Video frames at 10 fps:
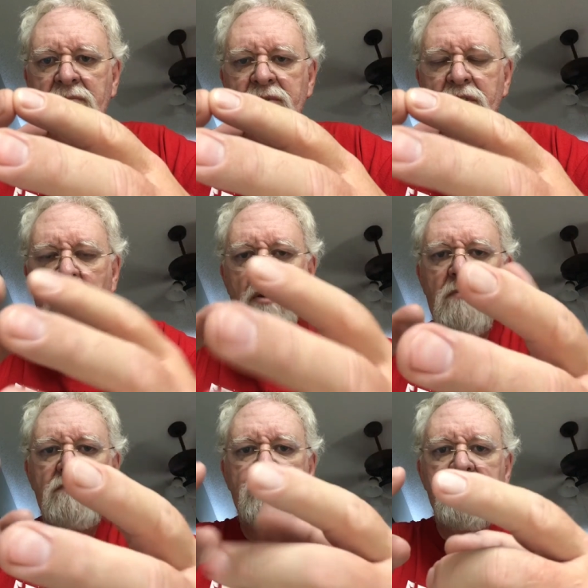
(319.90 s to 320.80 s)
so
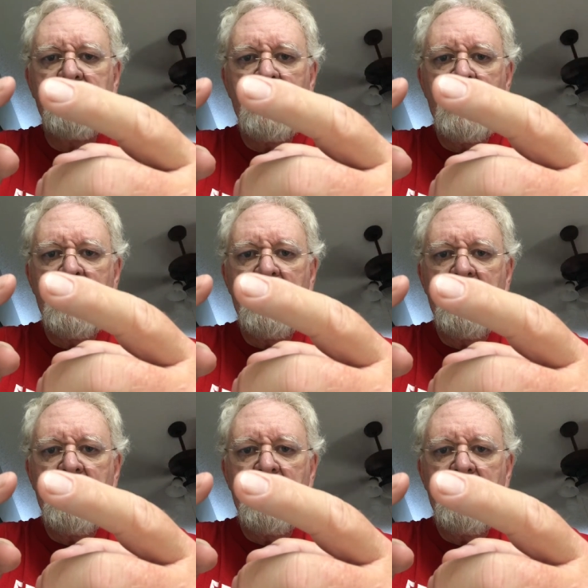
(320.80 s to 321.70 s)

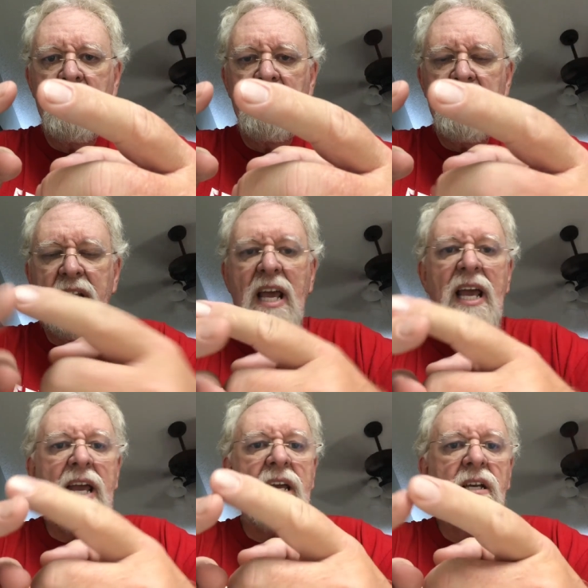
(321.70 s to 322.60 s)

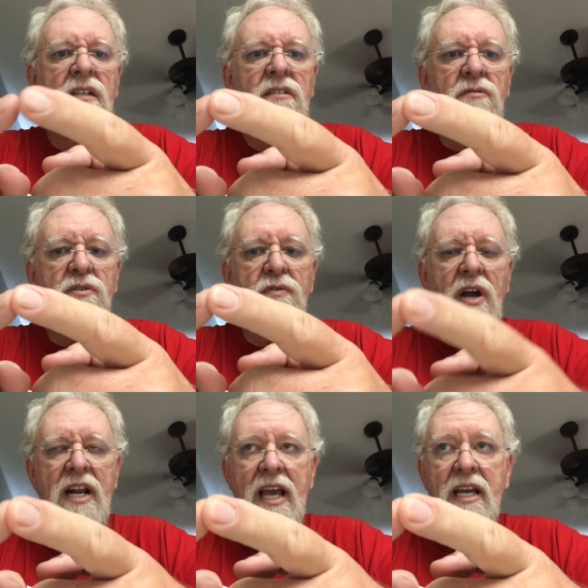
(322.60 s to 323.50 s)
today was
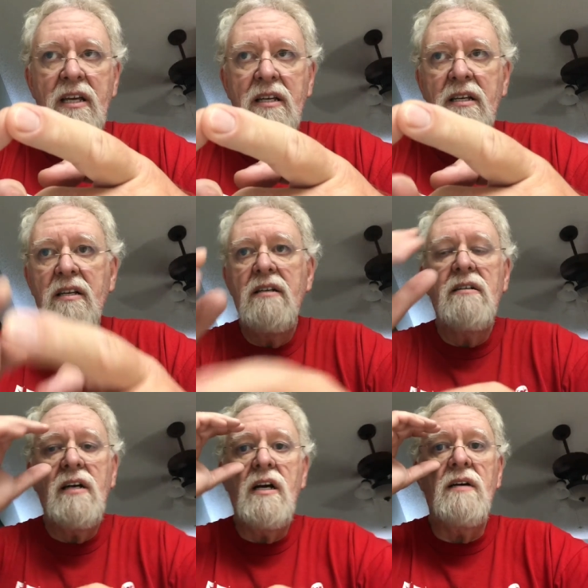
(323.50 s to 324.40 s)
Friday.
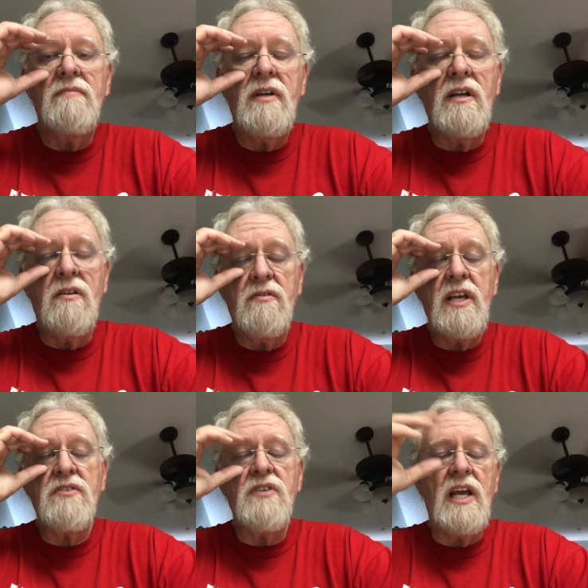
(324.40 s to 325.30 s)
Um, you know,
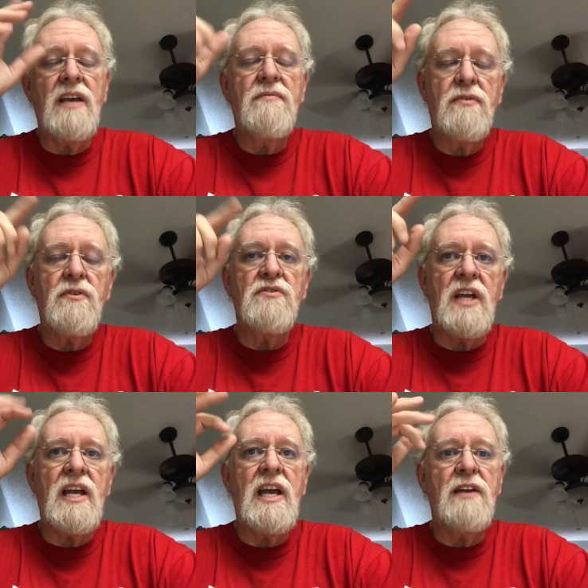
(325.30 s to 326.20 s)
yesterday,
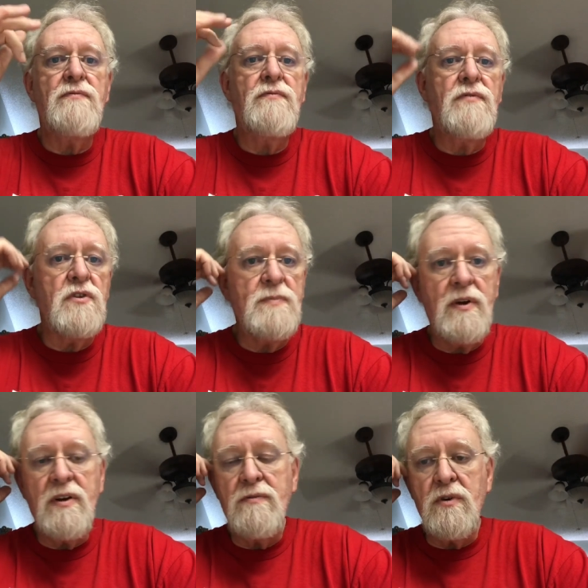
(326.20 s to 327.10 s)
Thursday, I had first
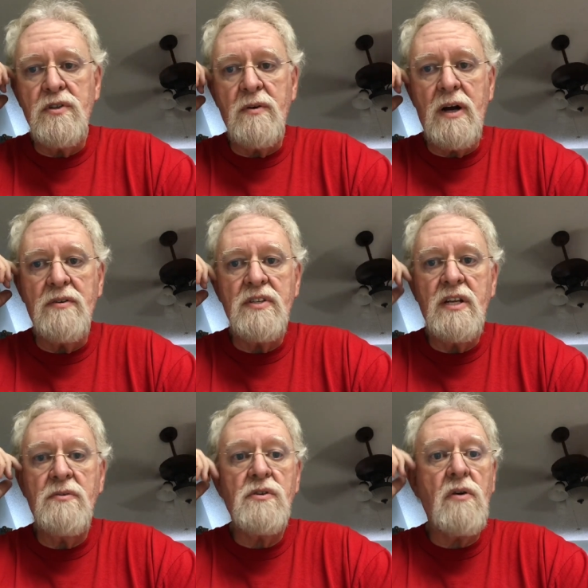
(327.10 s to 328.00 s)
period for two hours,
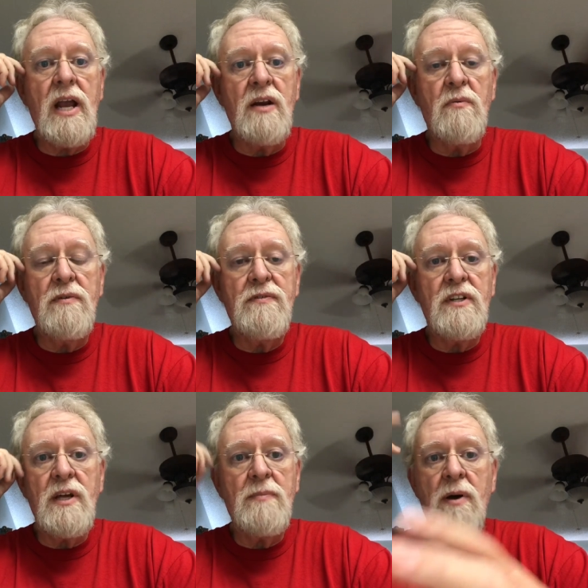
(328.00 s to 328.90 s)
and it was great. We
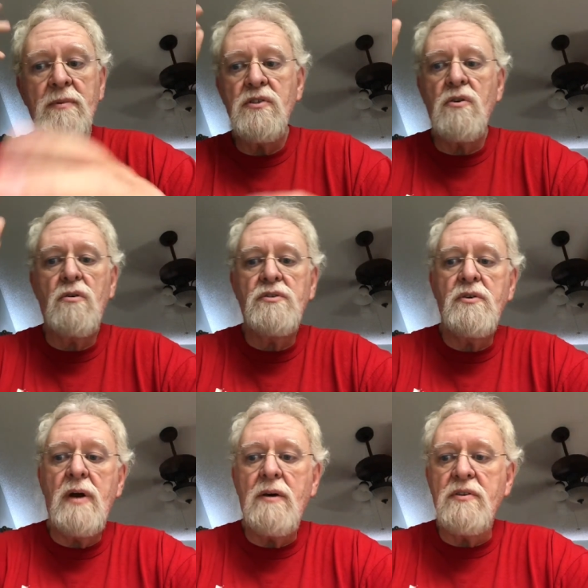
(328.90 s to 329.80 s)
filled up almost the whole
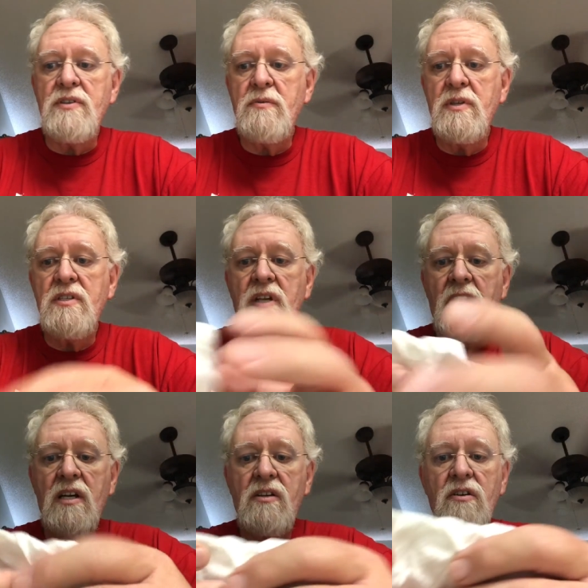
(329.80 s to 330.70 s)
two hours. It was
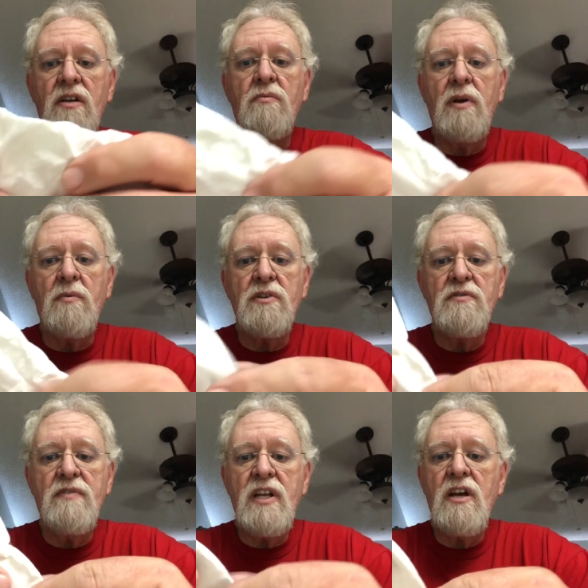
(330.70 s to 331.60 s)
uh, good. We watched
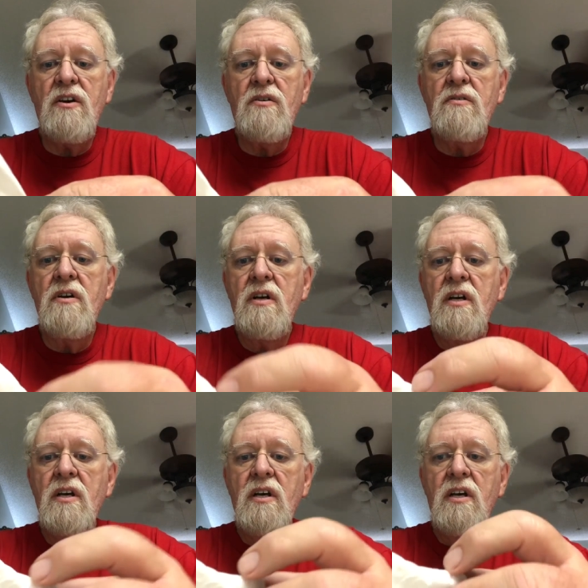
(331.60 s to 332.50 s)
the video,
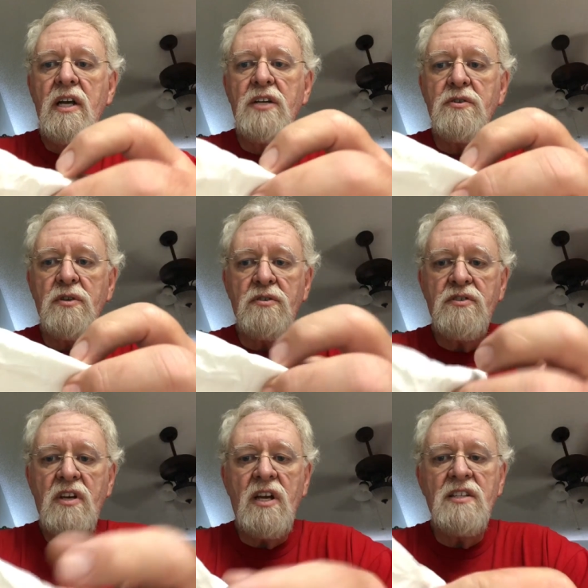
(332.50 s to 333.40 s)

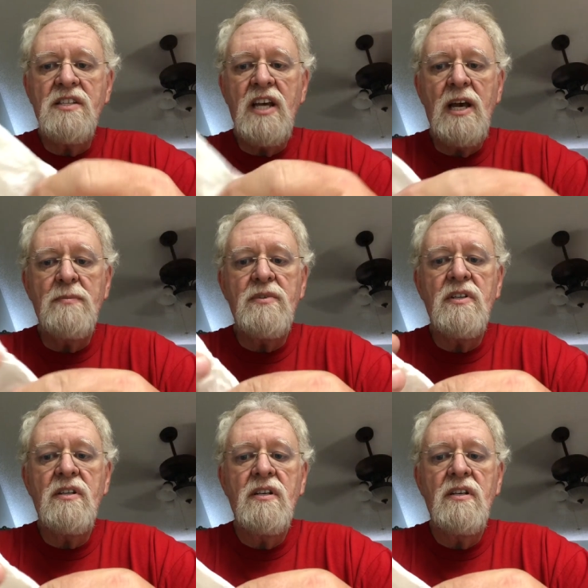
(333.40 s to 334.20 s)
introduced the concept,